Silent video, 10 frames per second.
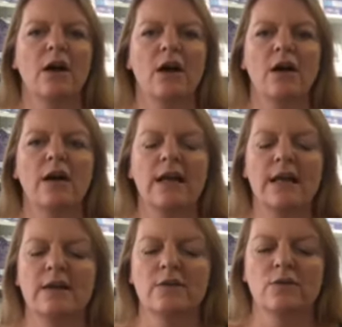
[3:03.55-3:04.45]

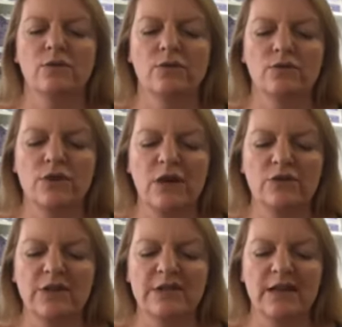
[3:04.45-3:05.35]
I
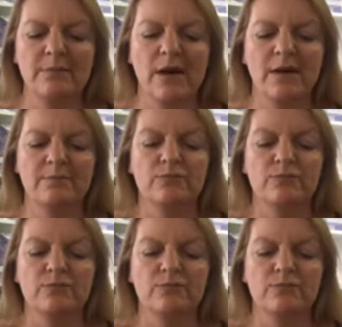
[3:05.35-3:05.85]
noticed that my